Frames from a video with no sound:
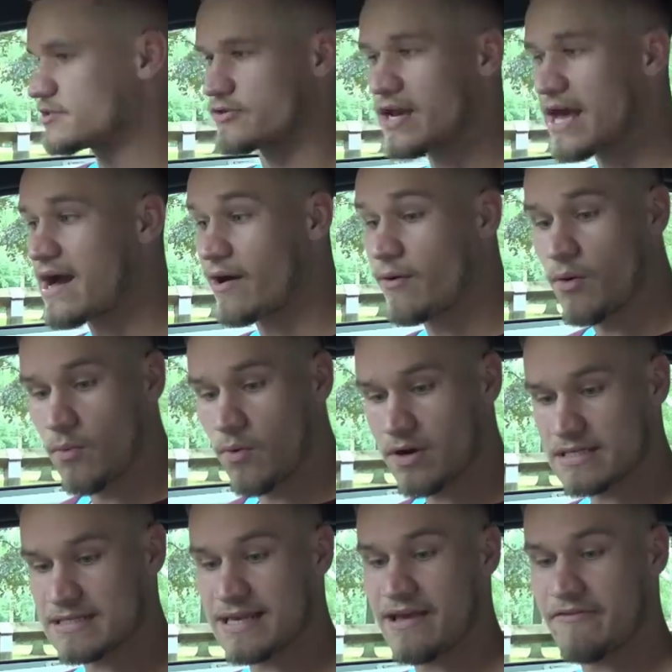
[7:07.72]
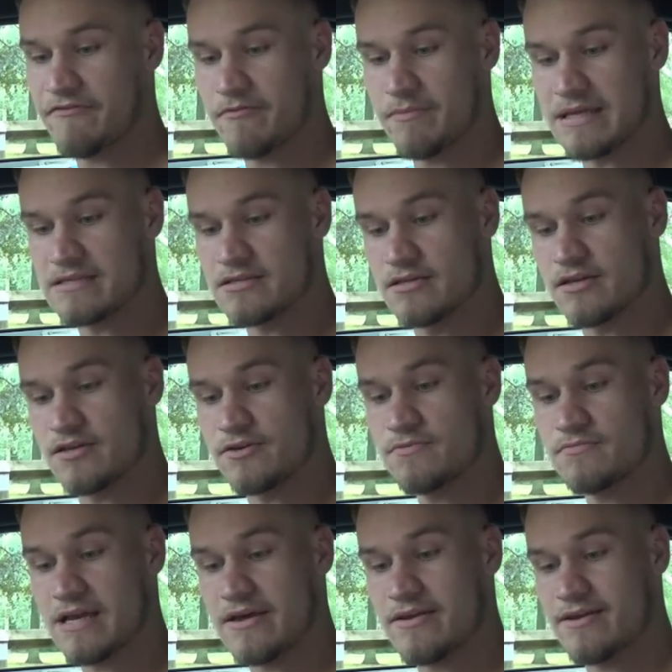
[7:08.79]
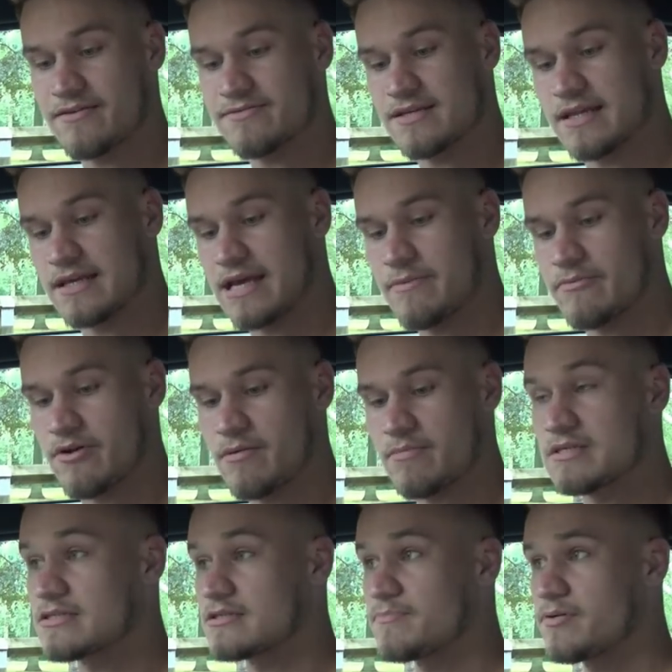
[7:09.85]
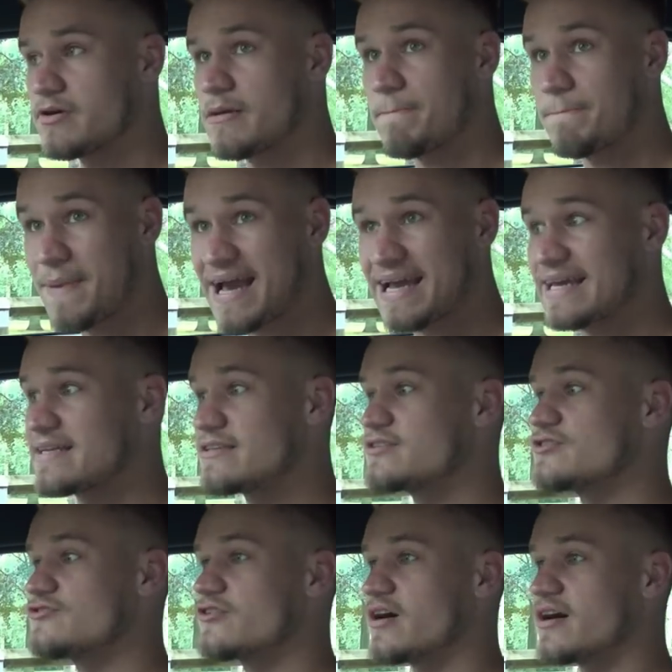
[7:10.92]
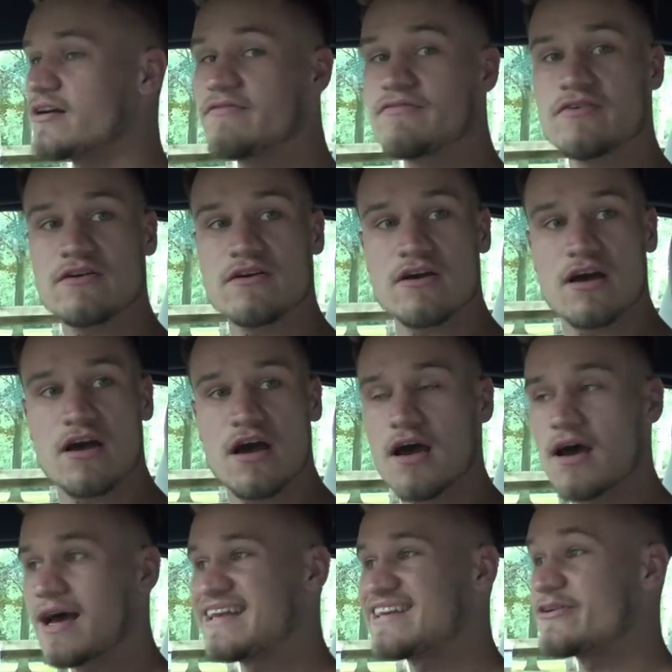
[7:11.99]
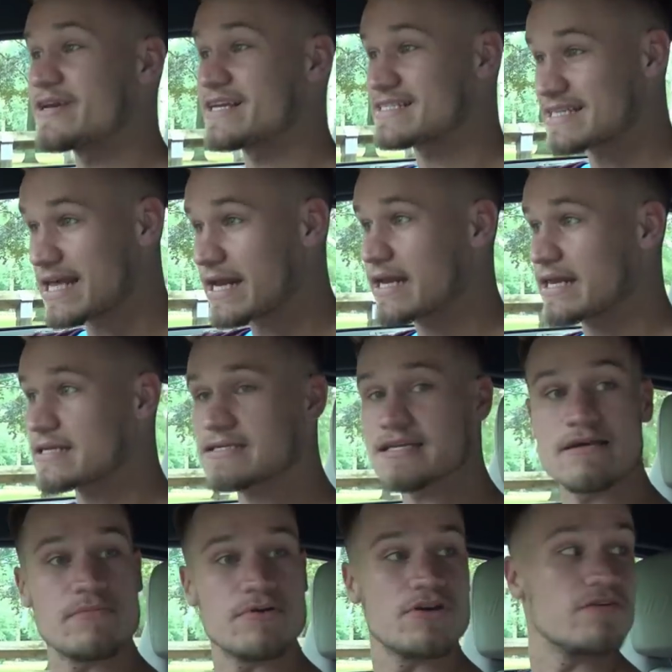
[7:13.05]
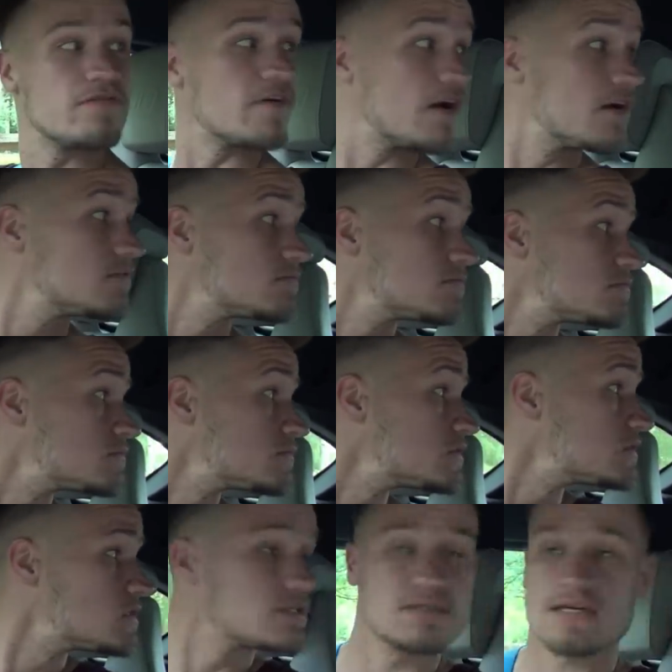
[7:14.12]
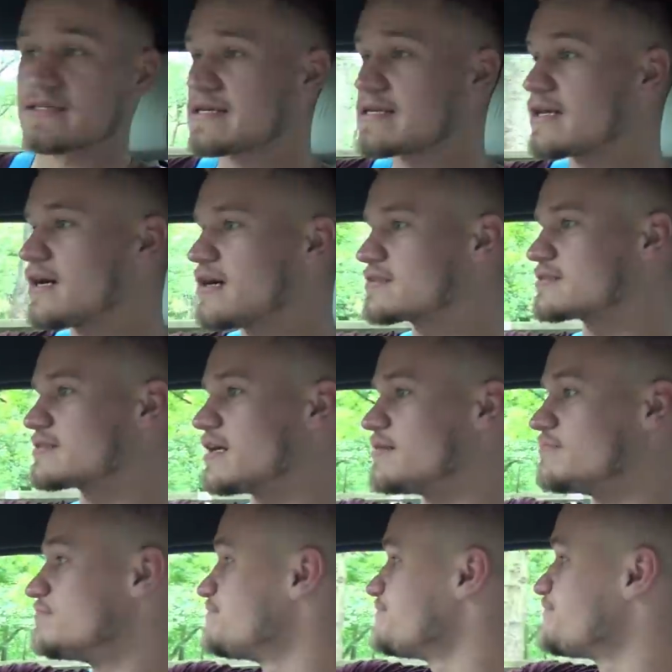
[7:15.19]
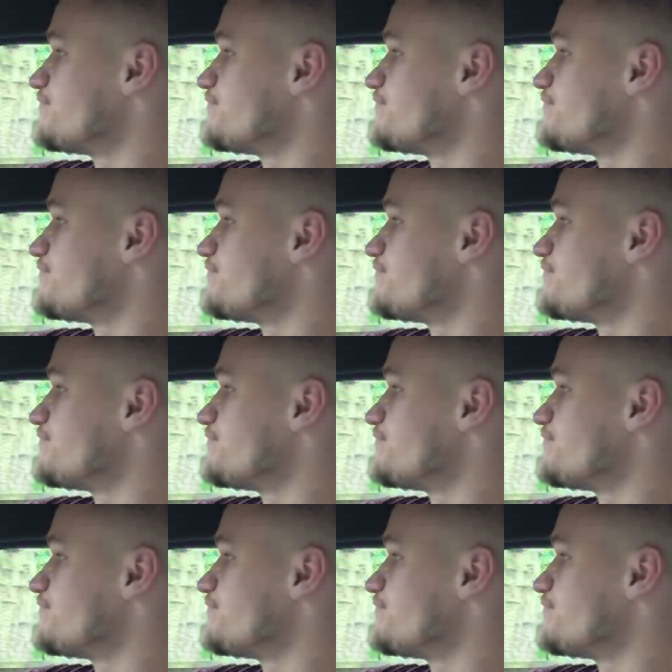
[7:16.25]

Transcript: So now, what is left for me to do, now that I've set the camera up, is to put it back into drive and do exactly the same manoeuvre as I did last time.